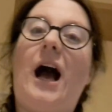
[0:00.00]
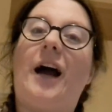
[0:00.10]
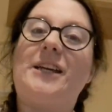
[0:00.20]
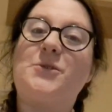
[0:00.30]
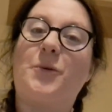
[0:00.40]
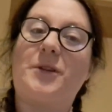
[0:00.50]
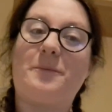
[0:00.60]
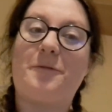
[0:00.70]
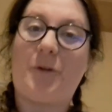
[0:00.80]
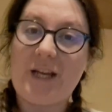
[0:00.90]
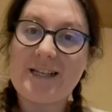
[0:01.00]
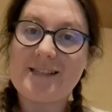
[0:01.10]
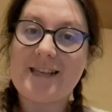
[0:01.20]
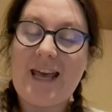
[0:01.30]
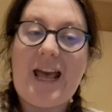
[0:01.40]
I taught them
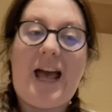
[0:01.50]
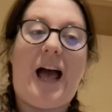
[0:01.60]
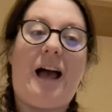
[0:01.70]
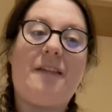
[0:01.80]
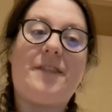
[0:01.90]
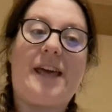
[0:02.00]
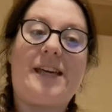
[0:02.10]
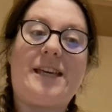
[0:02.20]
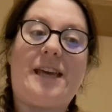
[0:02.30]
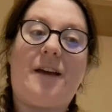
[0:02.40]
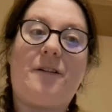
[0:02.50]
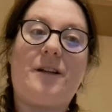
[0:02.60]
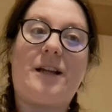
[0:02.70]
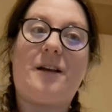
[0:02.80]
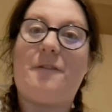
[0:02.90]
phonics. They
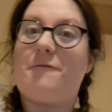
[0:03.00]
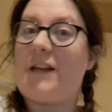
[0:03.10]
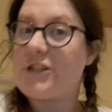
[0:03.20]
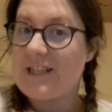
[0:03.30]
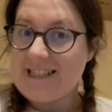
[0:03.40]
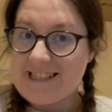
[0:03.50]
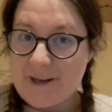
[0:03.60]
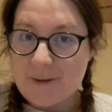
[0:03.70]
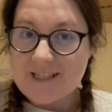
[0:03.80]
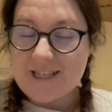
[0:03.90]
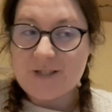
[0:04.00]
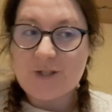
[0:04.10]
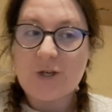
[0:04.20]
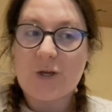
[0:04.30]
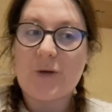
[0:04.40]
eventually started
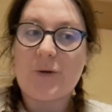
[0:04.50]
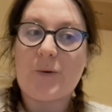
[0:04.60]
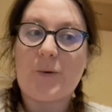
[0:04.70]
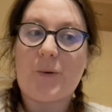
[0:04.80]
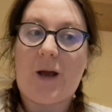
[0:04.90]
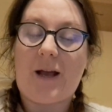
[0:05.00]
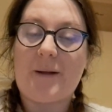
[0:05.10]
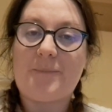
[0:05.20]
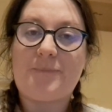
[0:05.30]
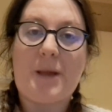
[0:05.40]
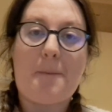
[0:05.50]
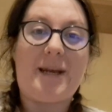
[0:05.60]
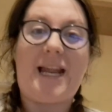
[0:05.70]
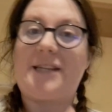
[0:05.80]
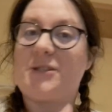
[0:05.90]
to
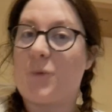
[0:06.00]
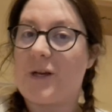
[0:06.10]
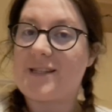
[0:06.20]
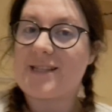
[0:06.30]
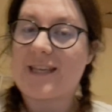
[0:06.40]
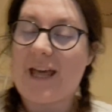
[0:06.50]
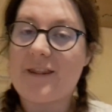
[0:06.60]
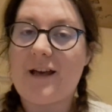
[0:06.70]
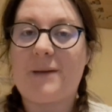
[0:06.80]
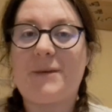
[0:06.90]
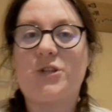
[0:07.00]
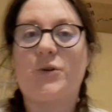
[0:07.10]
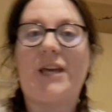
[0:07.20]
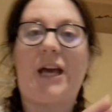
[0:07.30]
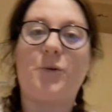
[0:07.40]
blend words together. I made
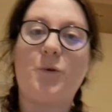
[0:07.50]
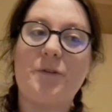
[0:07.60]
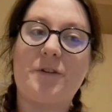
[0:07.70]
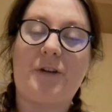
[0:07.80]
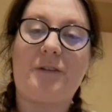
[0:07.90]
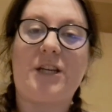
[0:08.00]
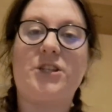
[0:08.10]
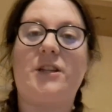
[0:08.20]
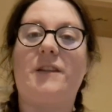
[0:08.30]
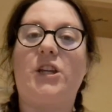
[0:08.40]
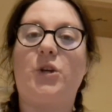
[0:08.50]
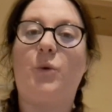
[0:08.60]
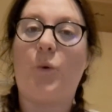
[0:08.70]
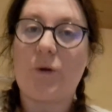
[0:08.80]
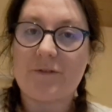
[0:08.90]
sure they had all of the foundation, that they knew
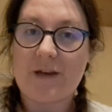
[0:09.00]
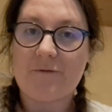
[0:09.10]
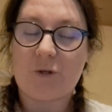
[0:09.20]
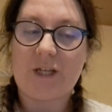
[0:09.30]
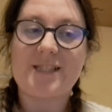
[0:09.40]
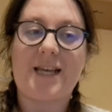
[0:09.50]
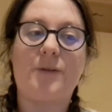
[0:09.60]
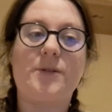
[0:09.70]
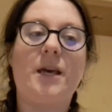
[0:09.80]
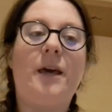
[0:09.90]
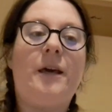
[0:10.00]
all of their phonics sounds.